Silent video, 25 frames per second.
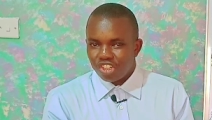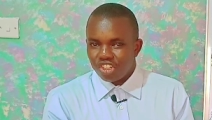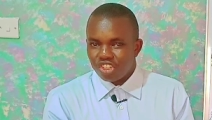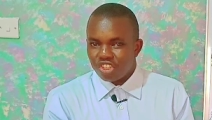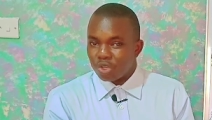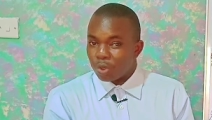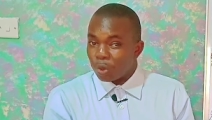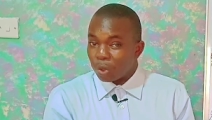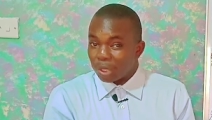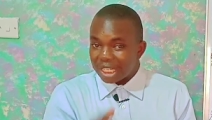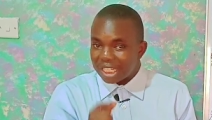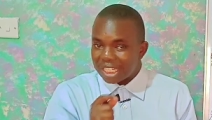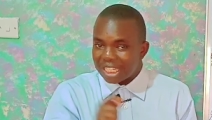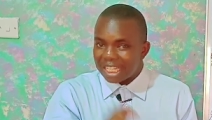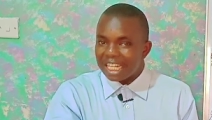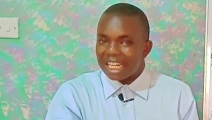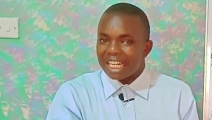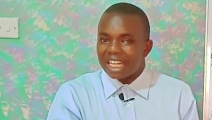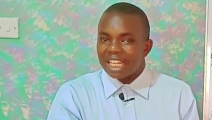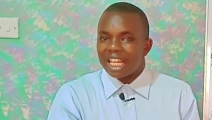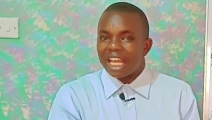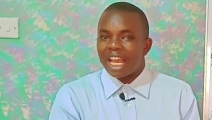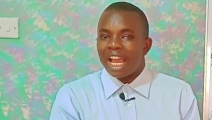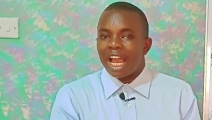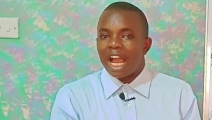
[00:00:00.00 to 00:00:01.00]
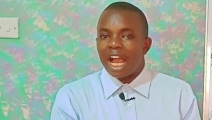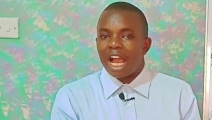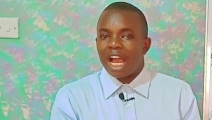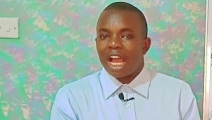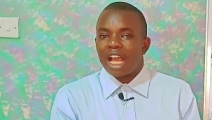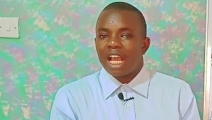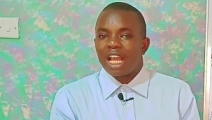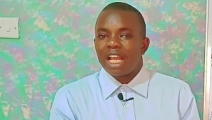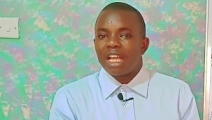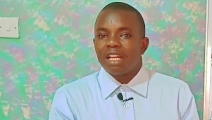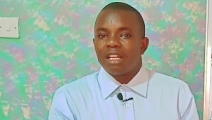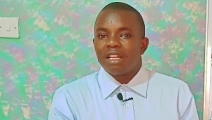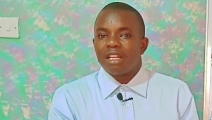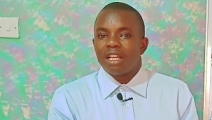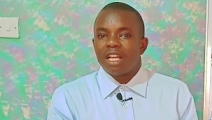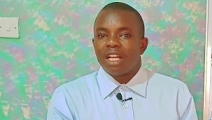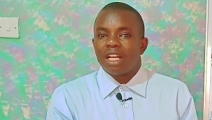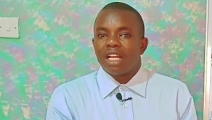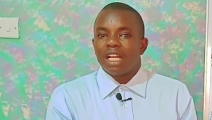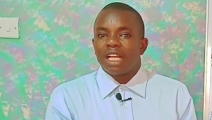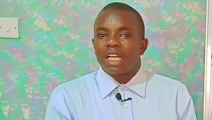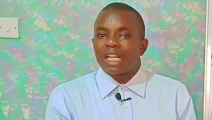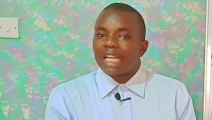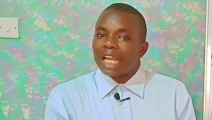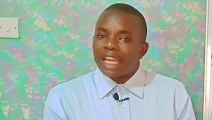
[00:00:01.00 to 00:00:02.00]
to rescind their
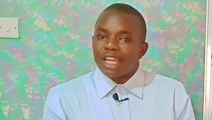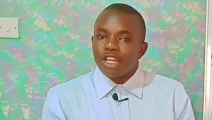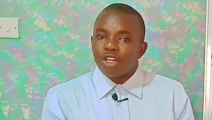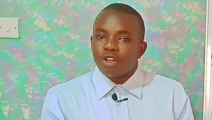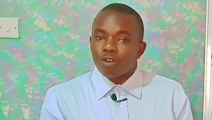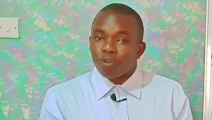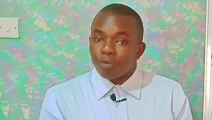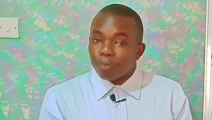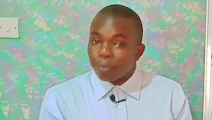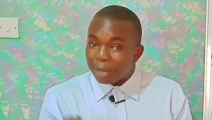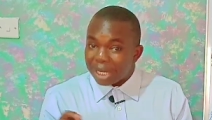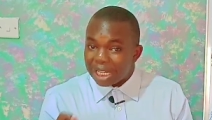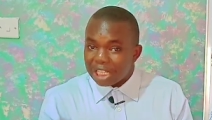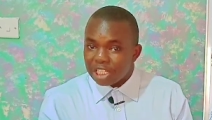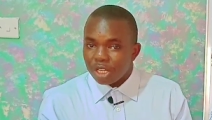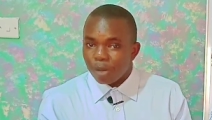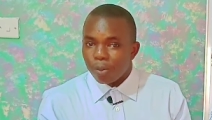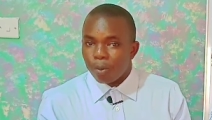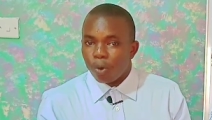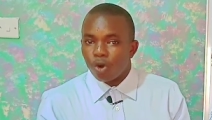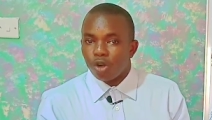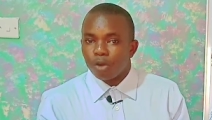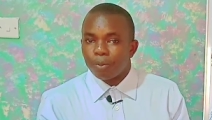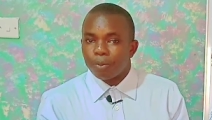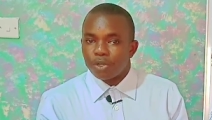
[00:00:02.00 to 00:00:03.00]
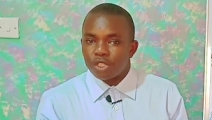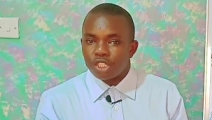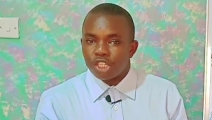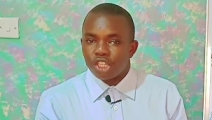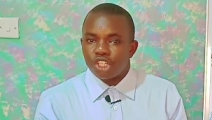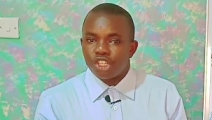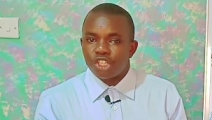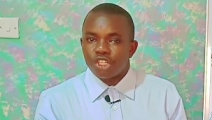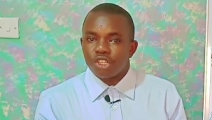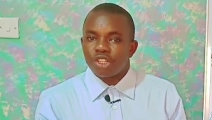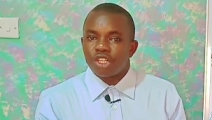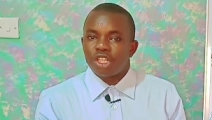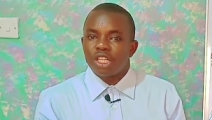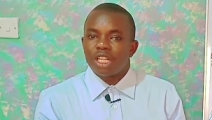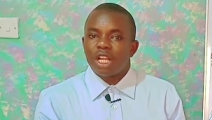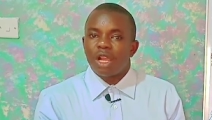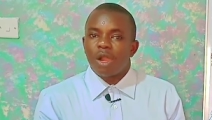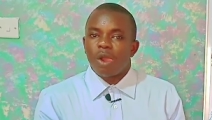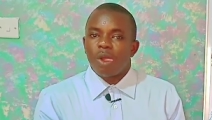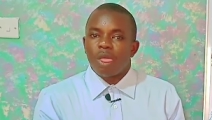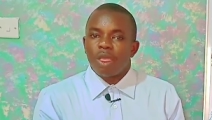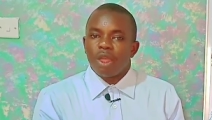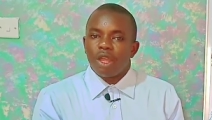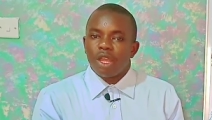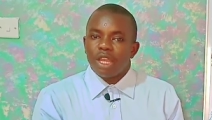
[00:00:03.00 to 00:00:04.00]
kind of principal position
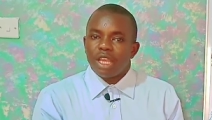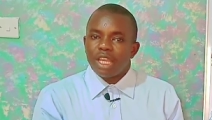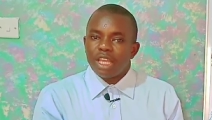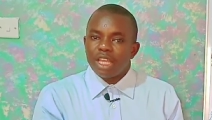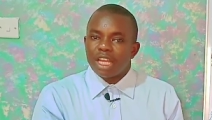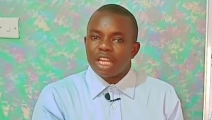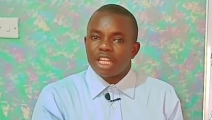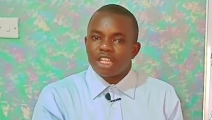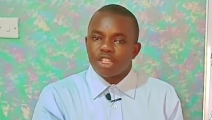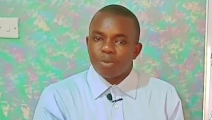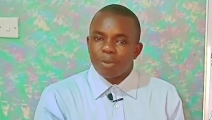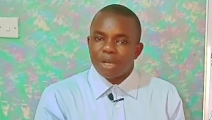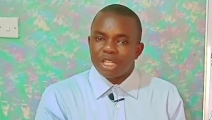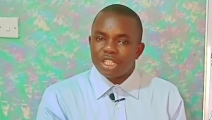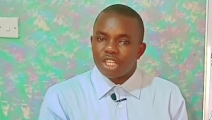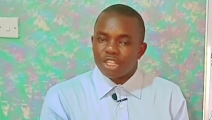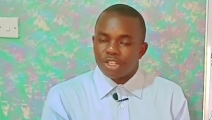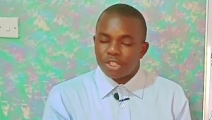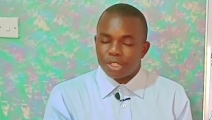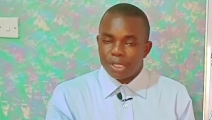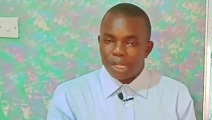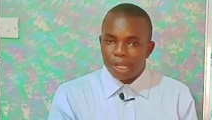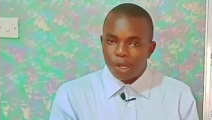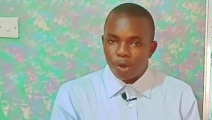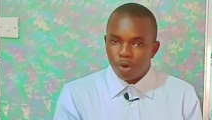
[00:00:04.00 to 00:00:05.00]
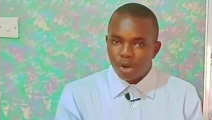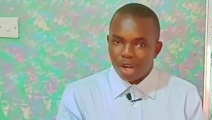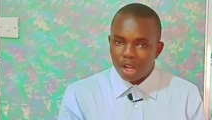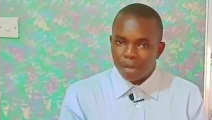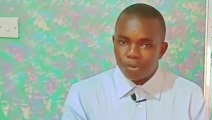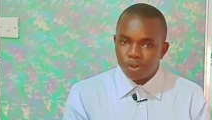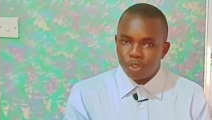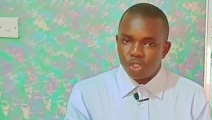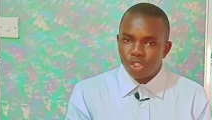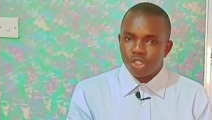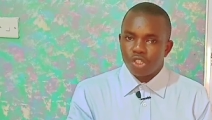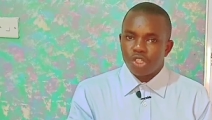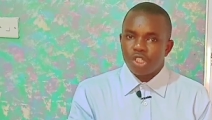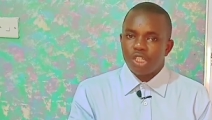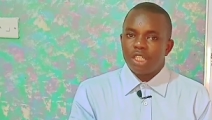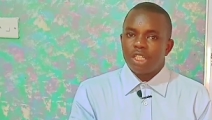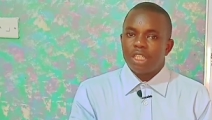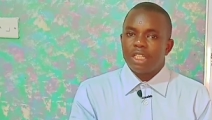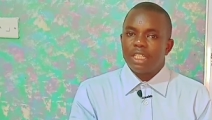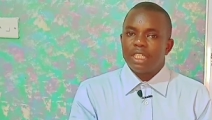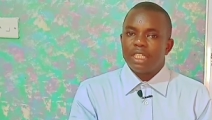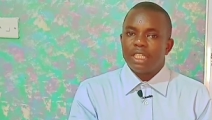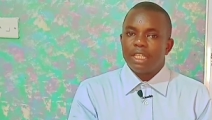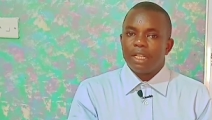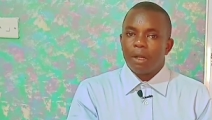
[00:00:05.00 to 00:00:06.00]
in as much as the corruption
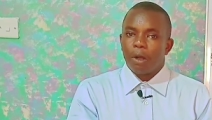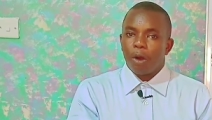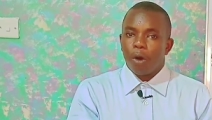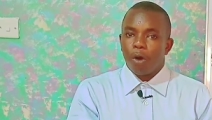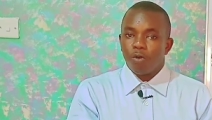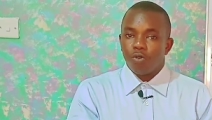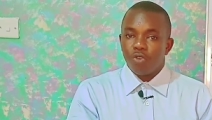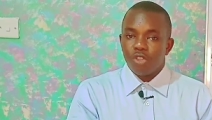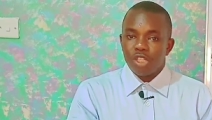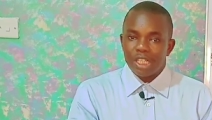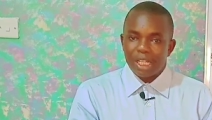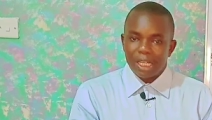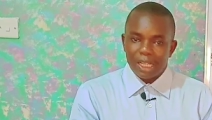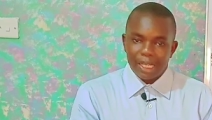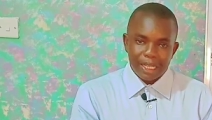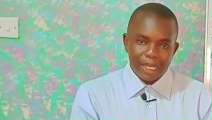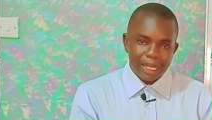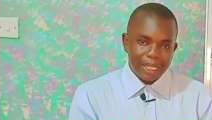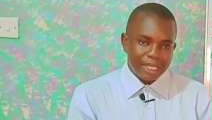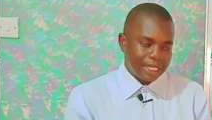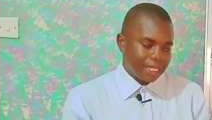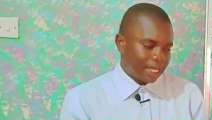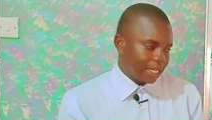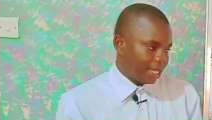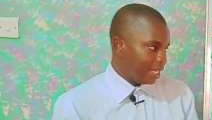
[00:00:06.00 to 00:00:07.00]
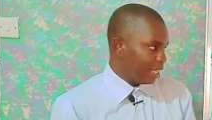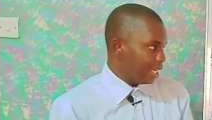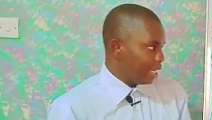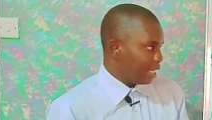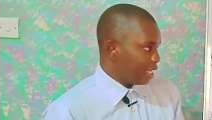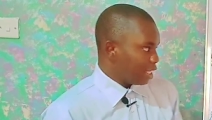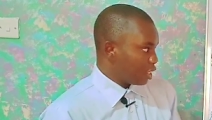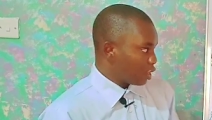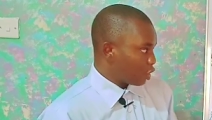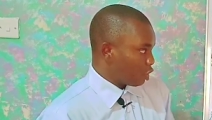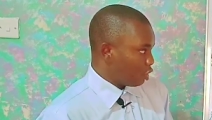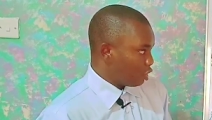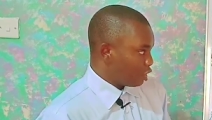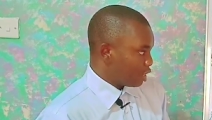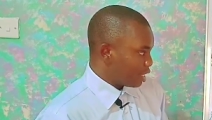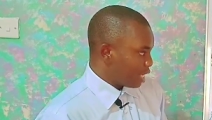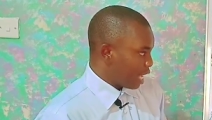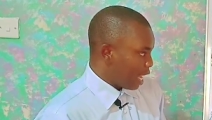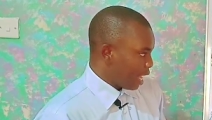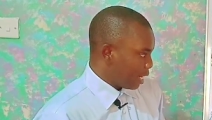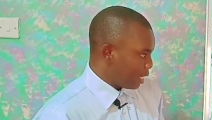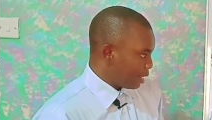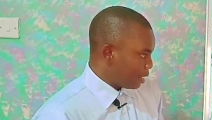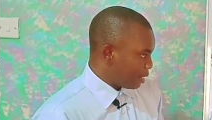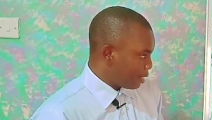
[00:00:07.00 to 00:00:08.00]
of these leaders is
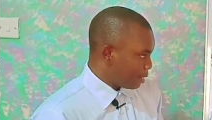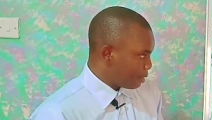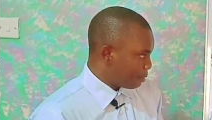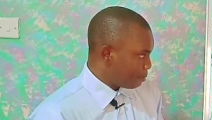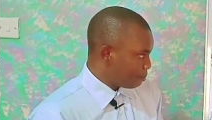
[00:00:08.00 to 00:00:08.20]
concerned.